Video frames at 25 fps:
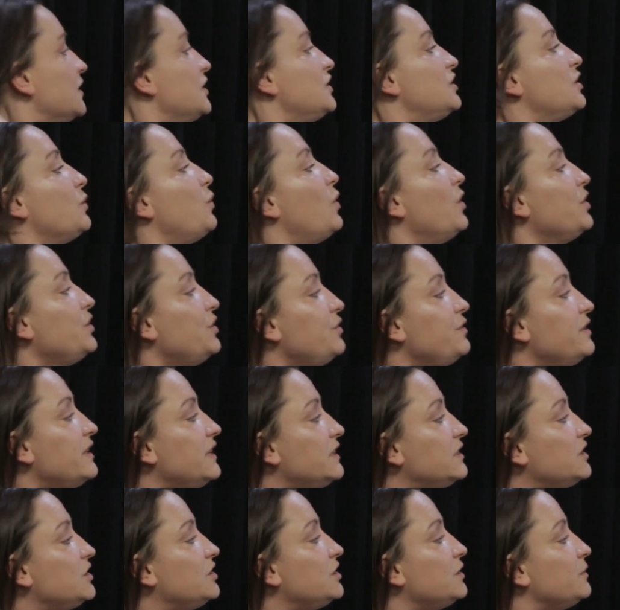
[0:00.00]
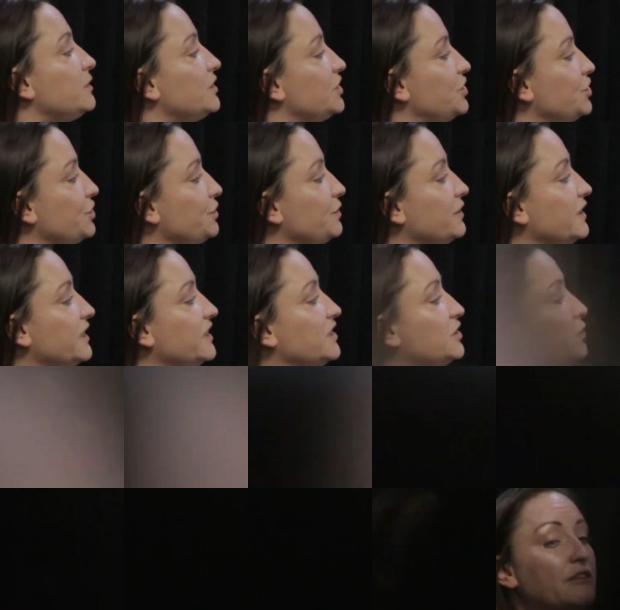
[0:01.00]
So what you need to do is you need
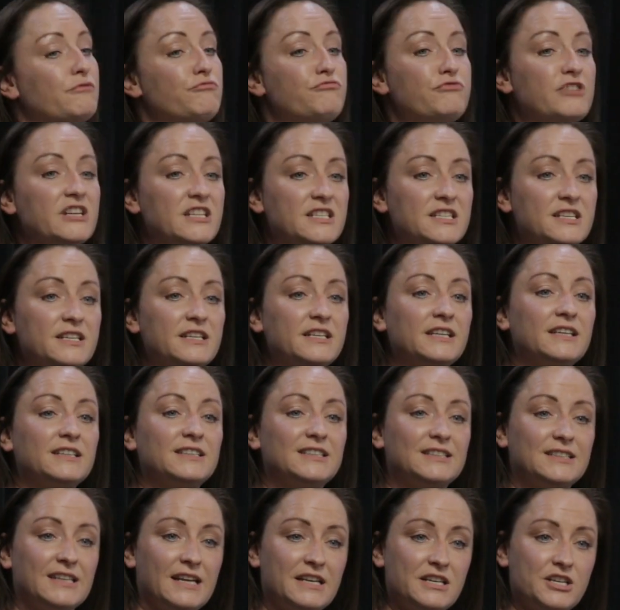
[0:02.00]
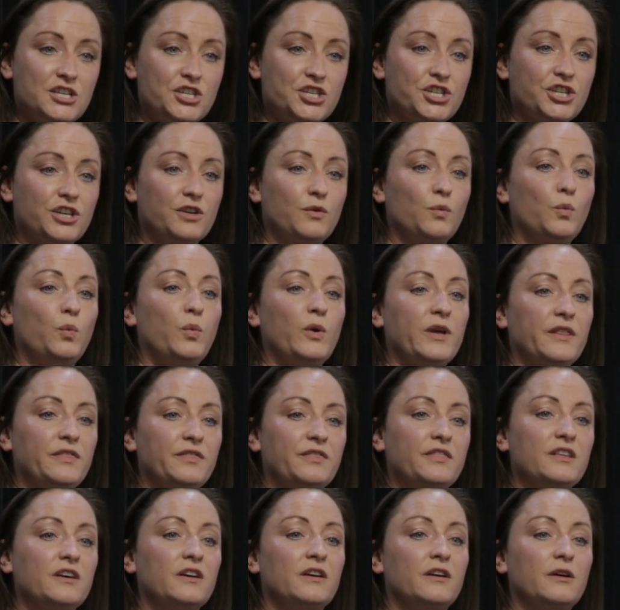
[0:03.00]
to agree a written extension
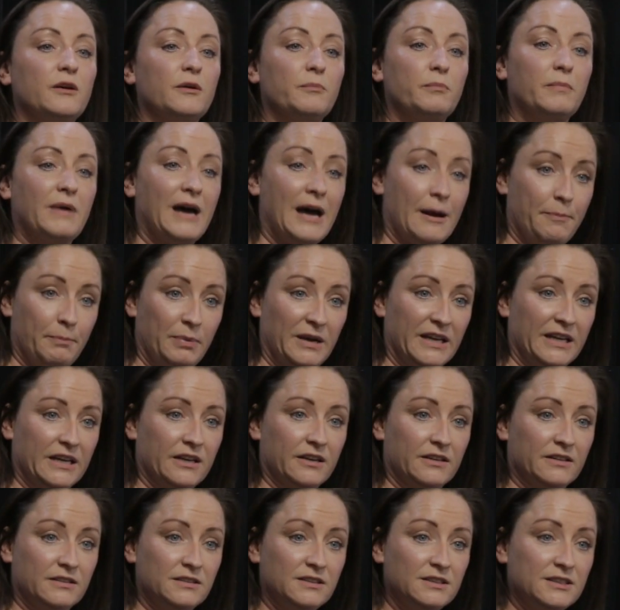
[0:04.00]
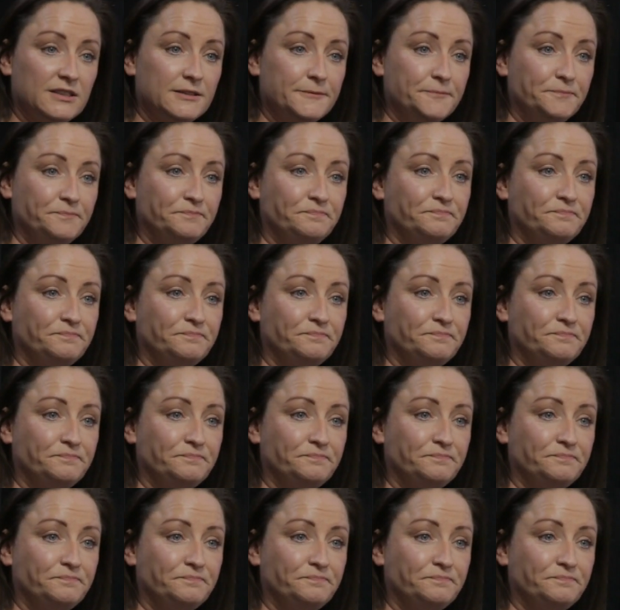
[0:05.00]
with the applicant